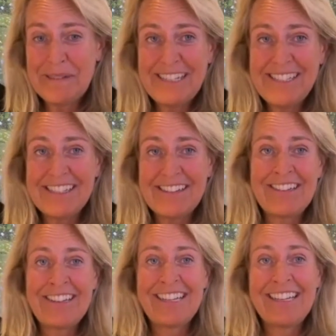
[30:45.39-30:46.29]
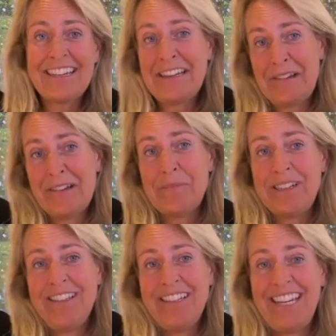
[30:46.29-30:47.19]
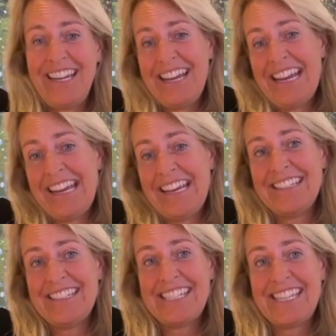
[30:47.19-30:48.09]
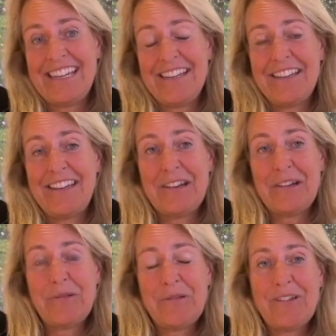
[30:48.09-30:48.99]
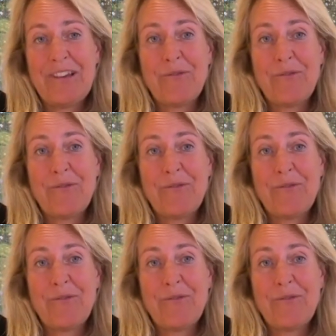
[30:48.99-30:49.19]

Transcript: based on accountability and you know,